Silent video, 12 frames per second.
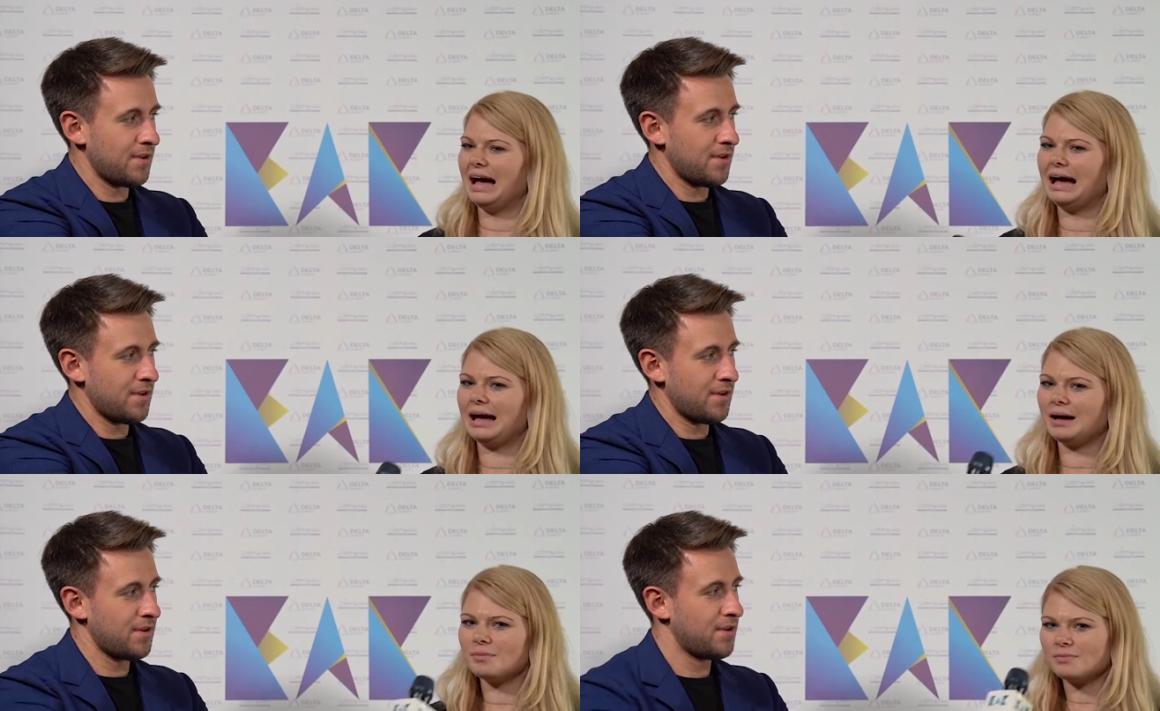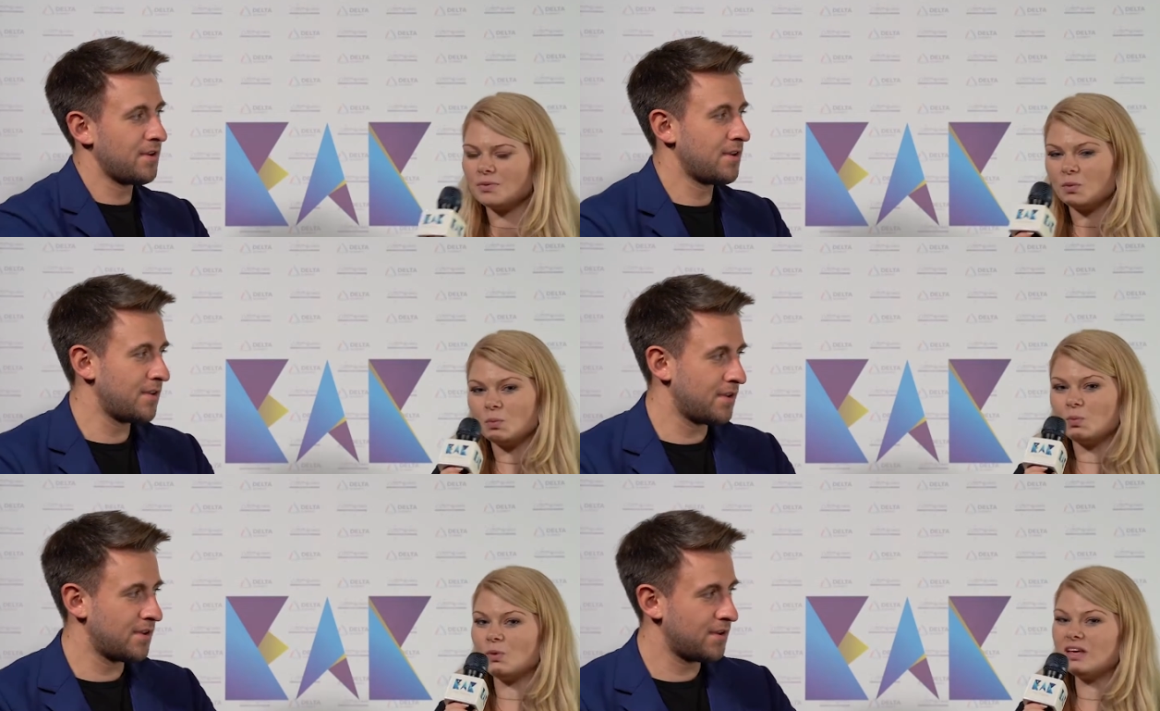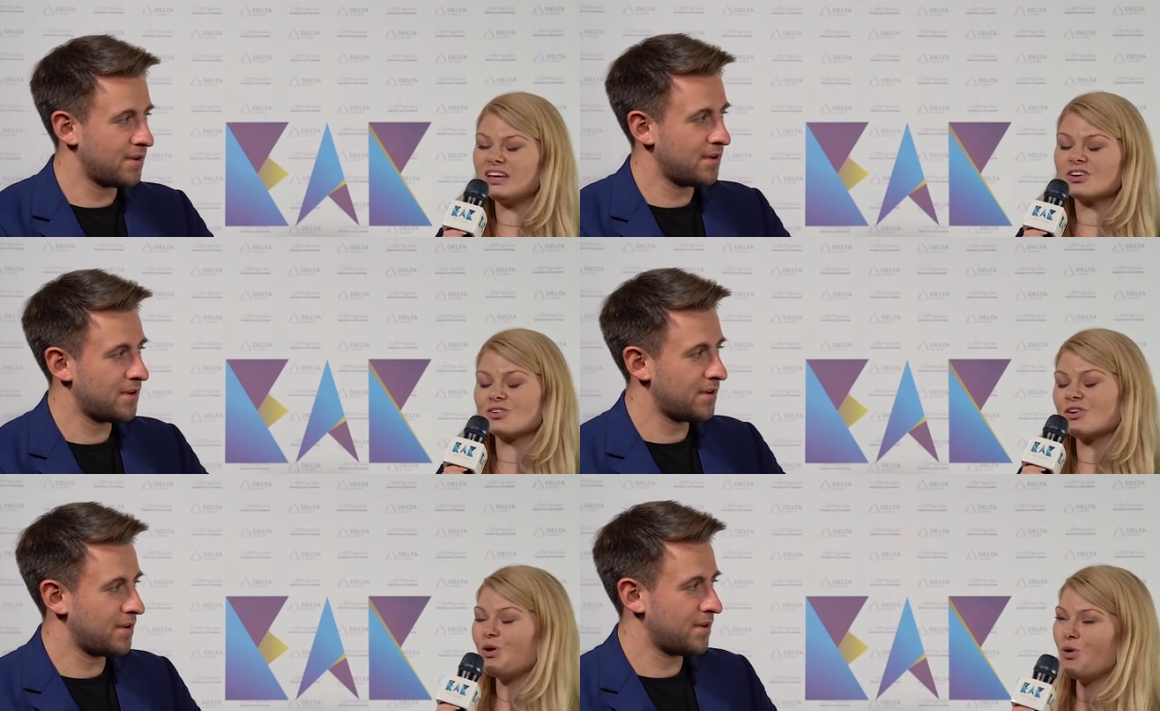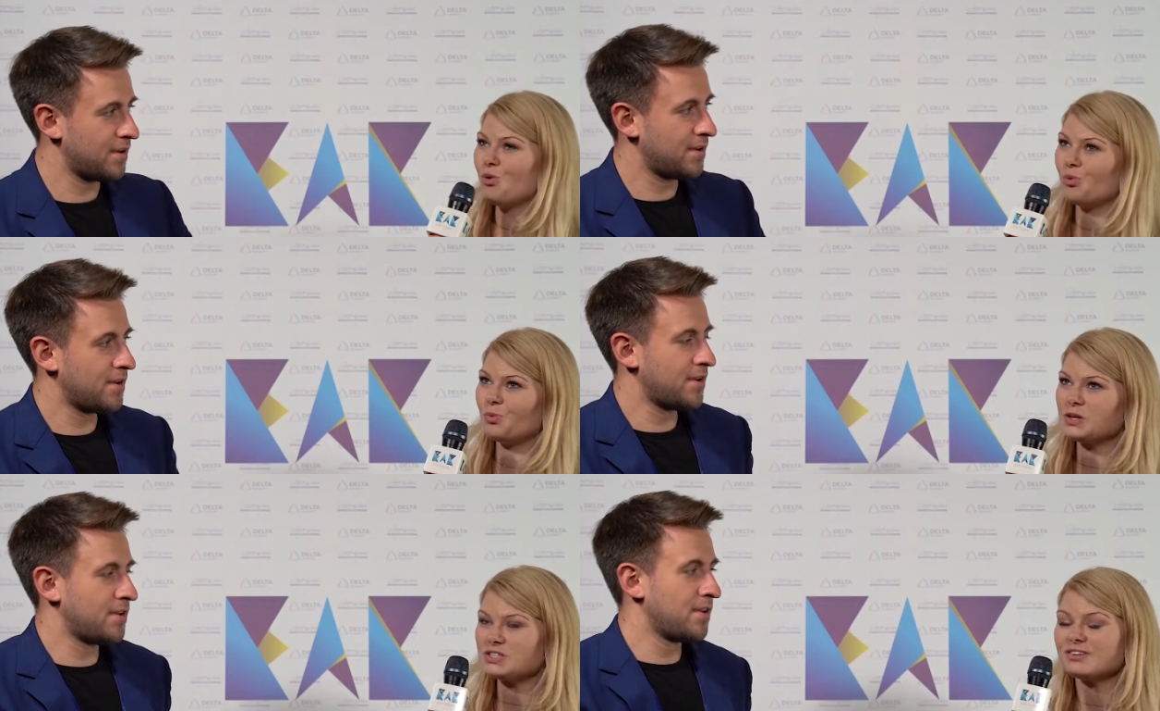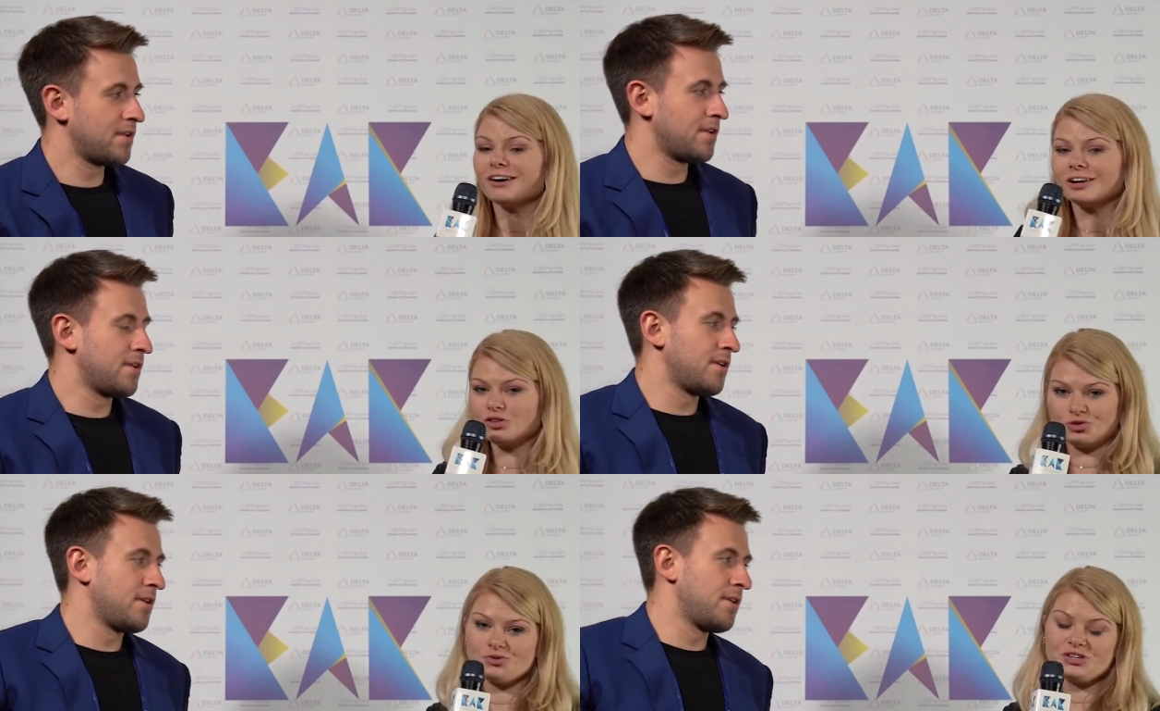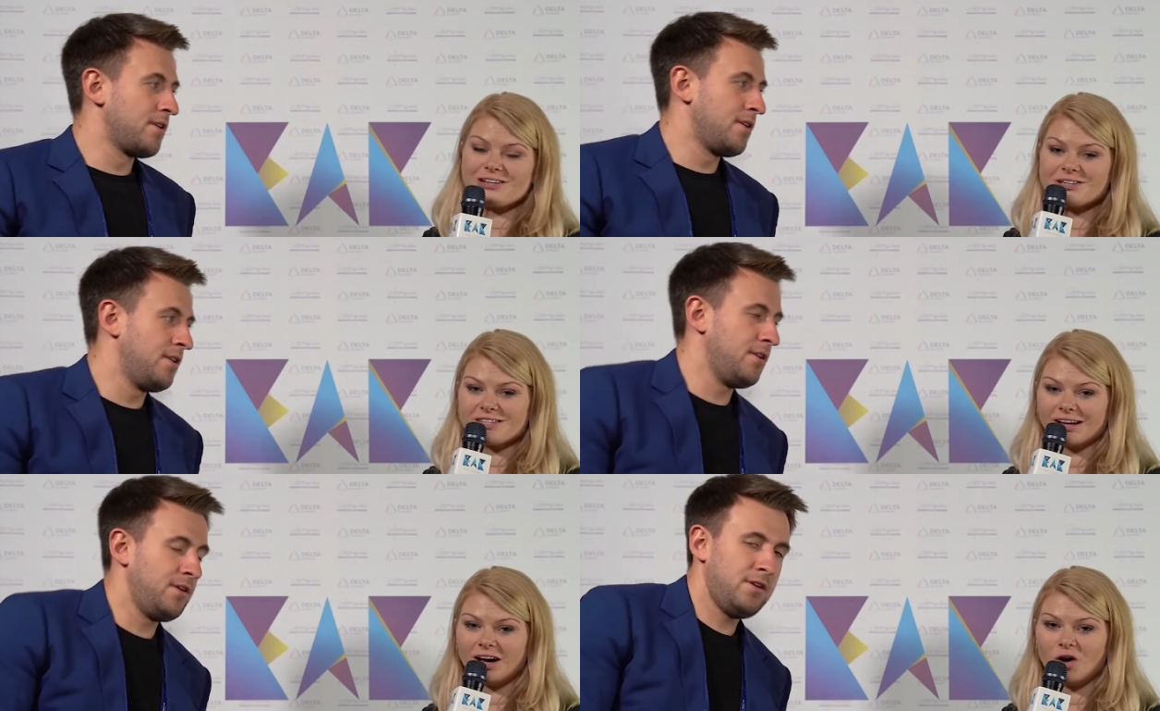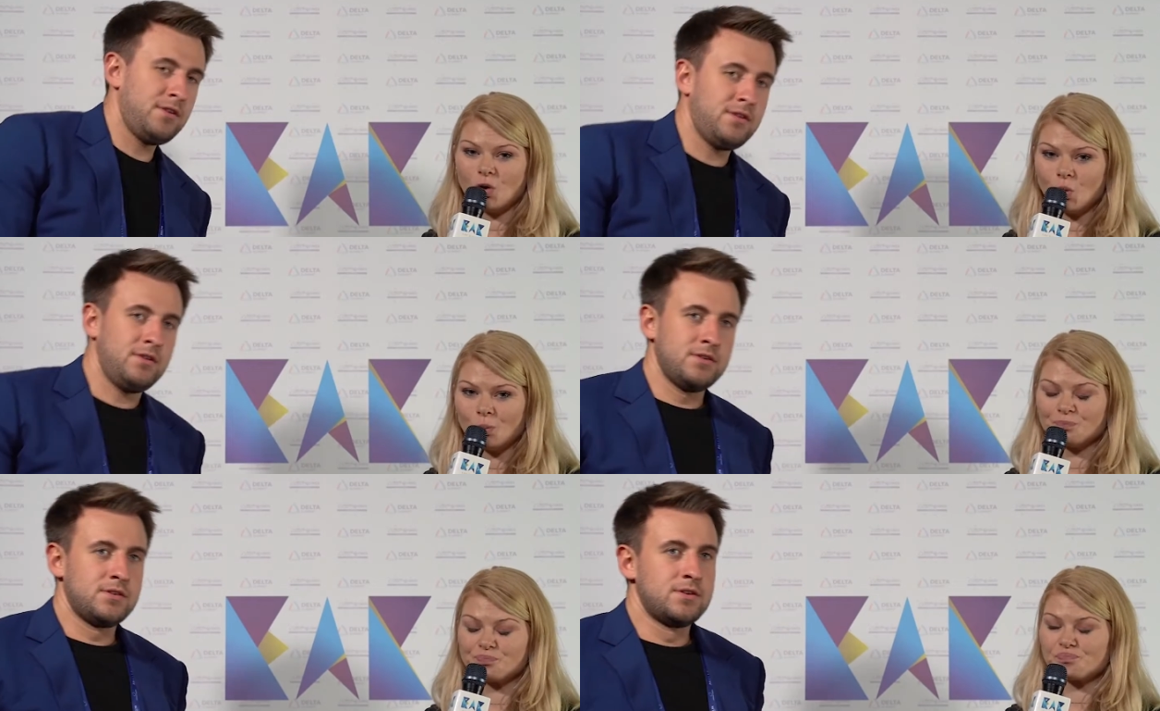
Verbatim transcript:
Speaker 1: Um, we grow, we started two years ago.